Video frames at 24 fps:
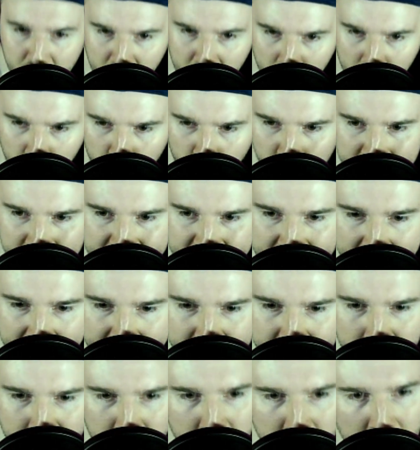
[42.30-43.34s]
a quick
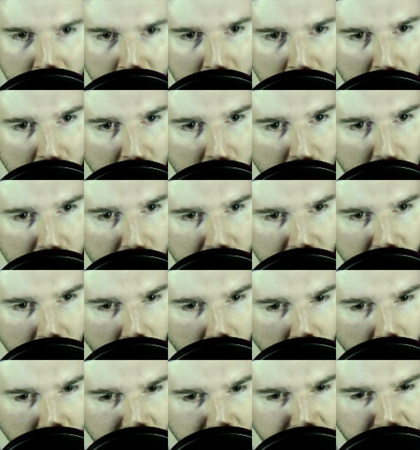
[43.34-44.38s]
side note,
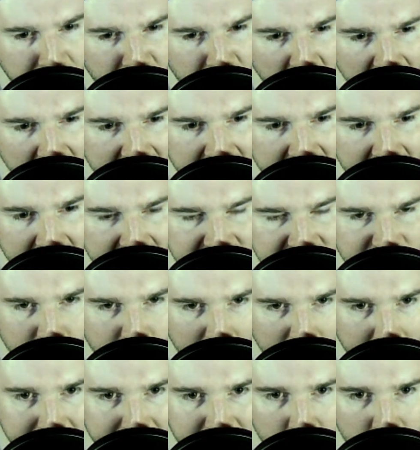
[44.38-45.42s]
Friday nights when
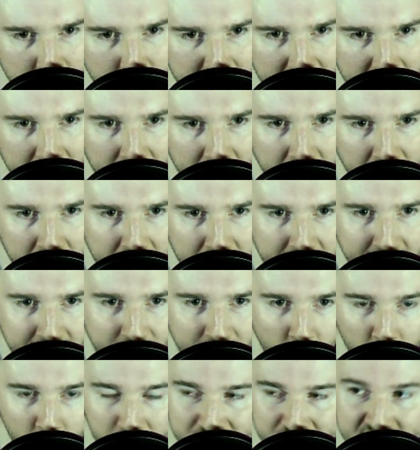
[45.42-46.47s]
I'm filming
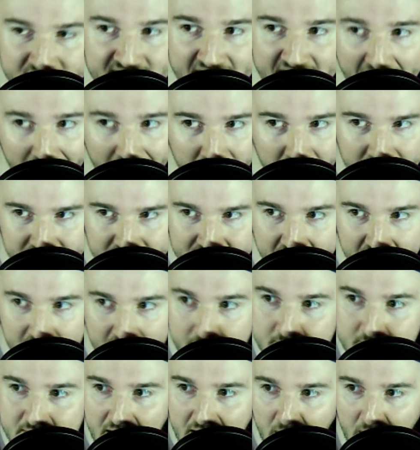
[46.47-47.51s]
for the Saturday's
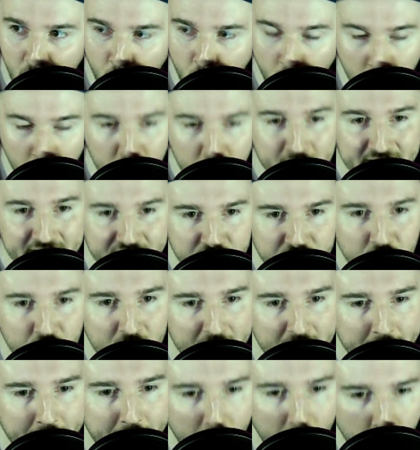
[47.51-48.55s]
games, I won't be
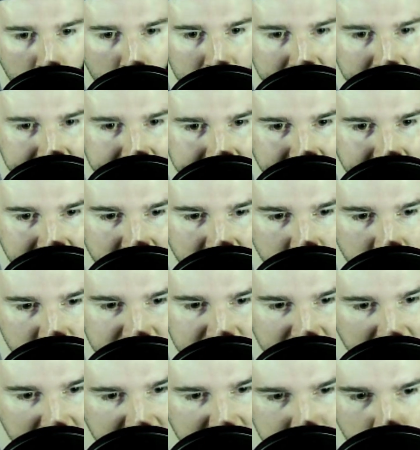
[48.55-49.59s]
doing parlay
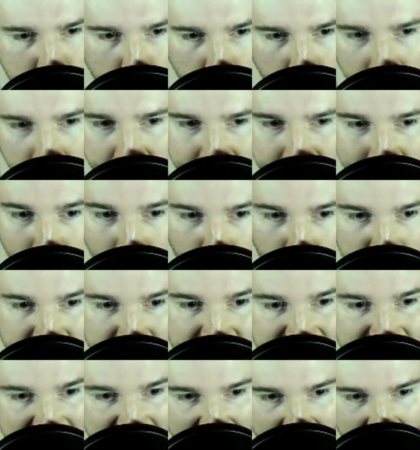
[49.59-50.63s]
videos anymore for the
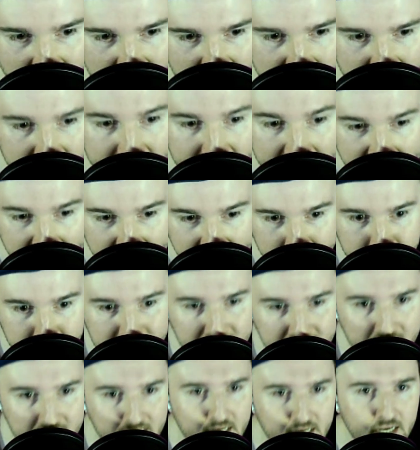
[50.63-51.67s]
Saturday games,